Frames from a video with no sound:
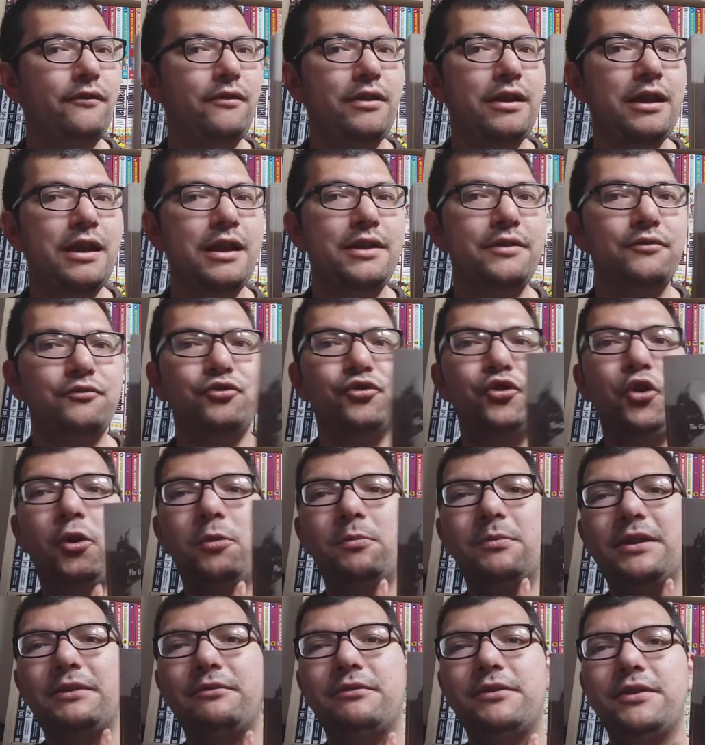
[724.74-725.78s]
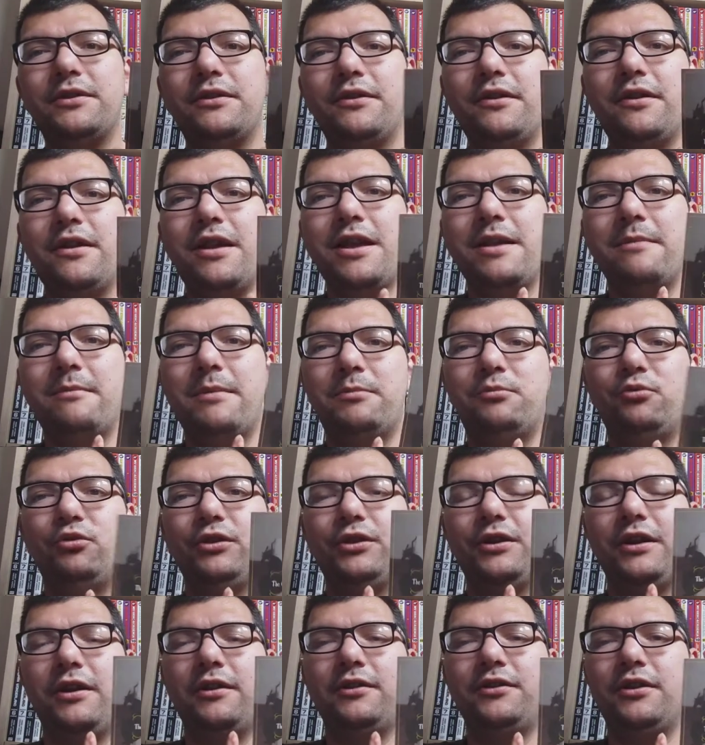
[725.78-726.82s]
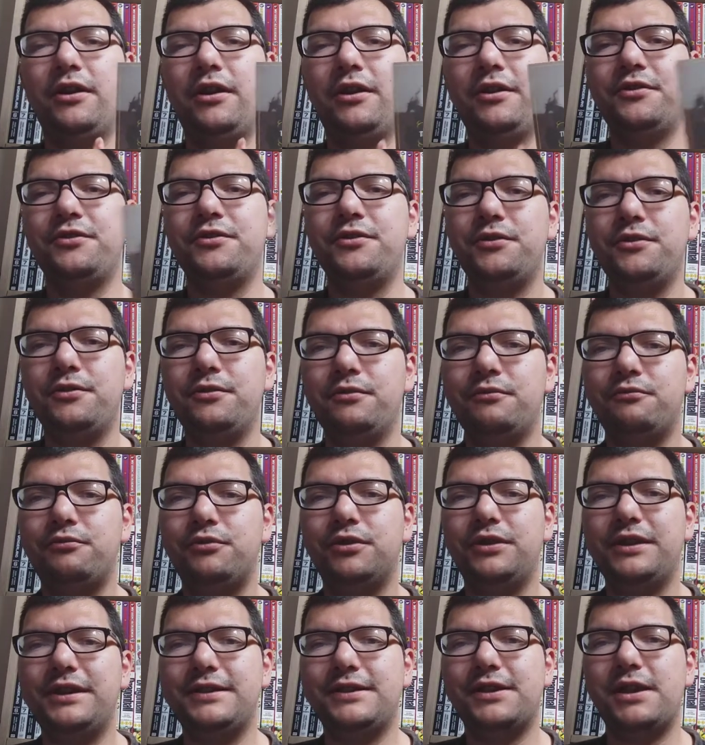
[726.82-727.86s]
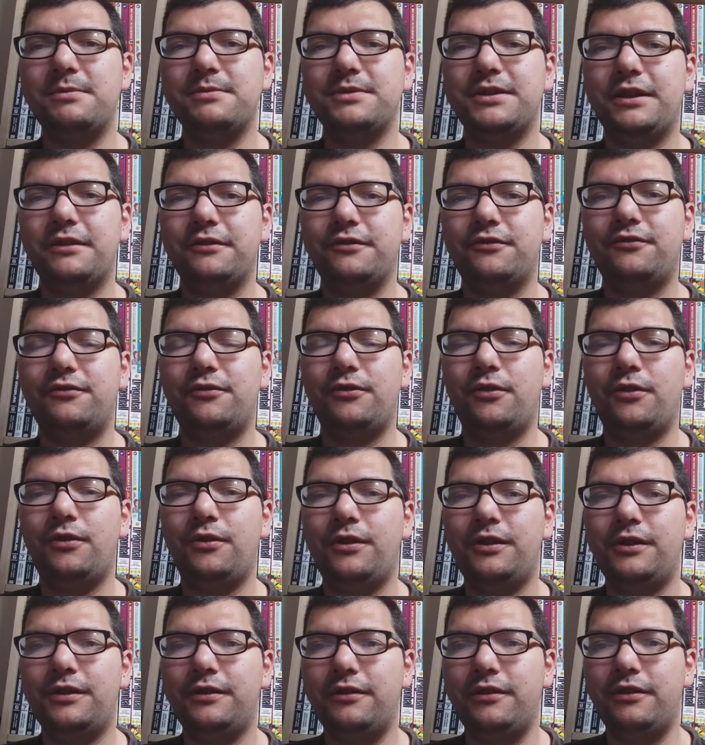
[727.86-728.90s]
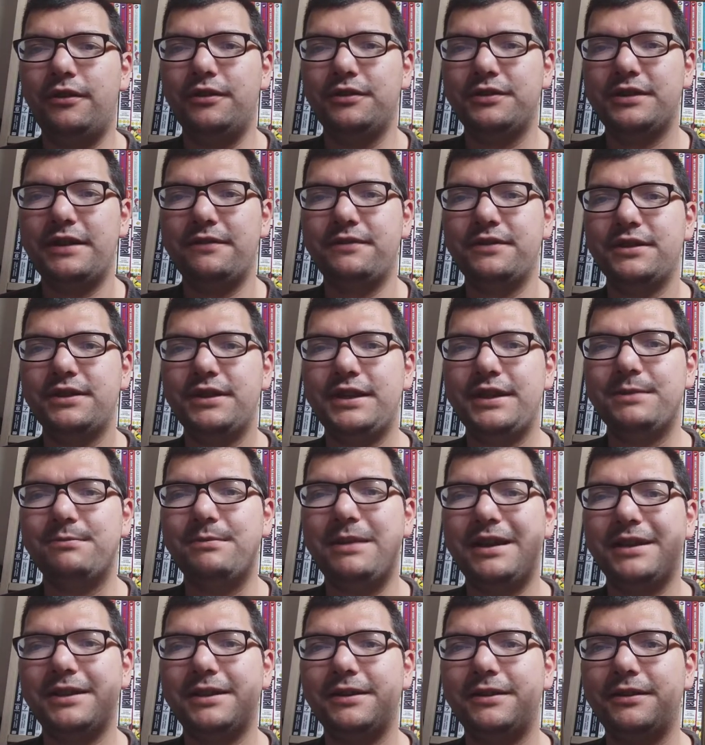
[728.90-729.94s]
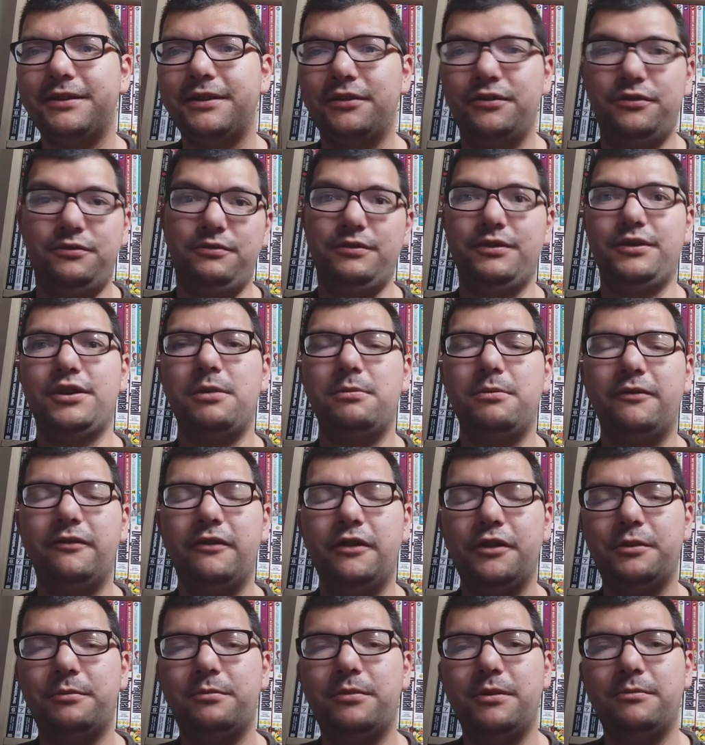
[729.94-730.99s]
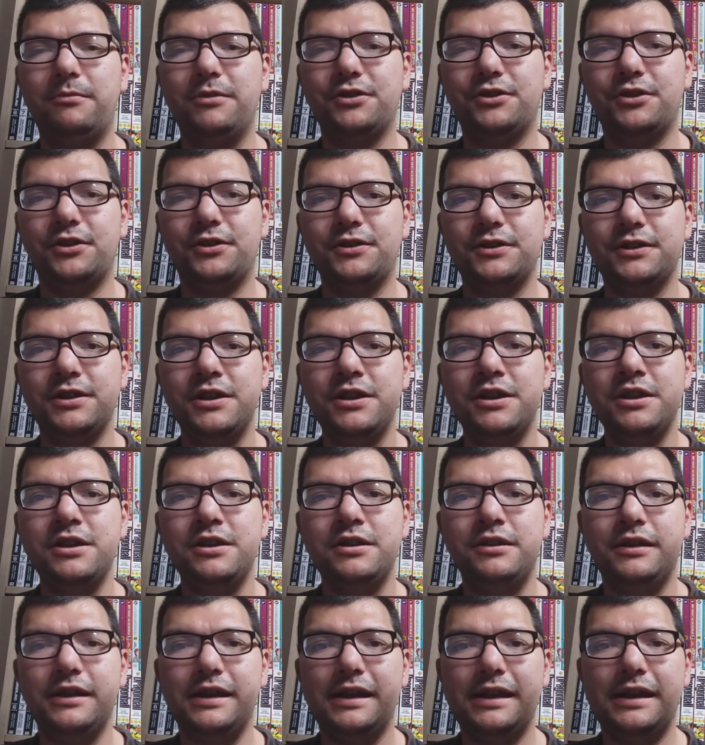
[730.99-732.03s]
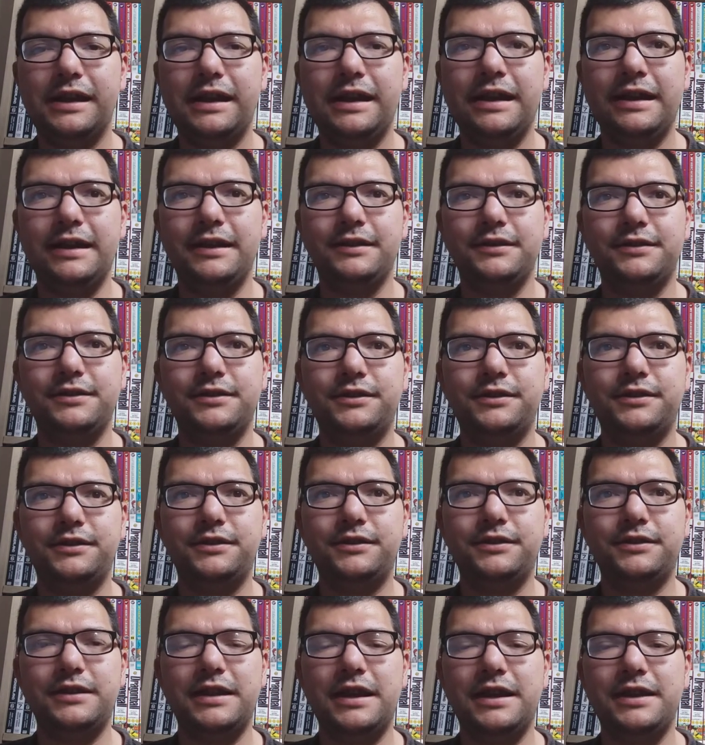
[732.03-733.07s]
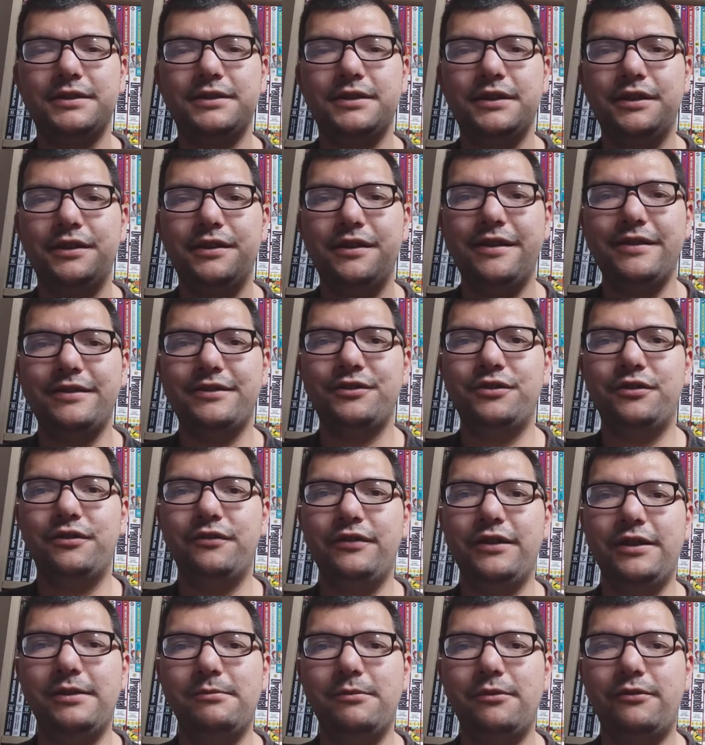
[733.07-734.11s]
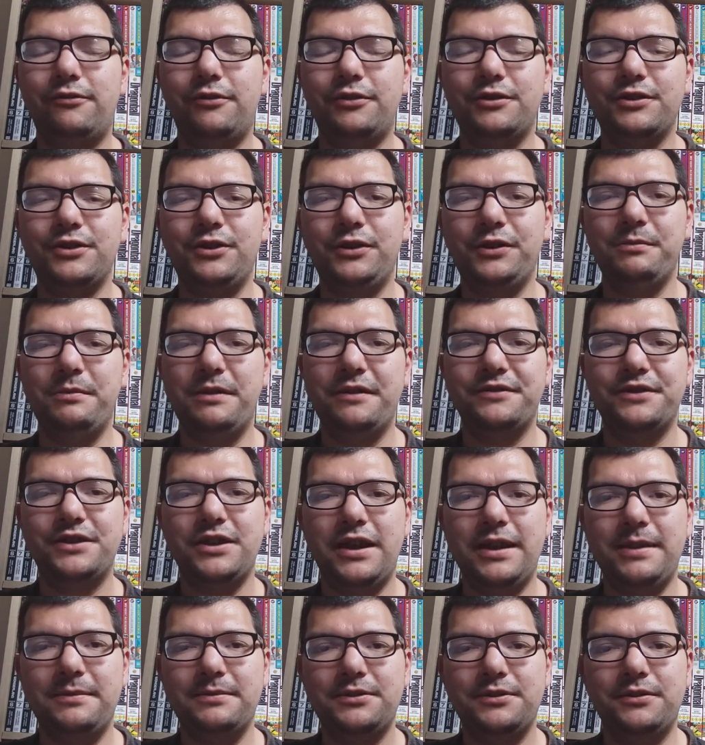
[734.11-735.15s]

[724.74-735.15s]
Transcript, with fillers: uh, normally when um, a, pre- a, a, new release comes out for a Seven Seas manga, along with a couple of other publishers, it says that it's not available for a certain amount of time.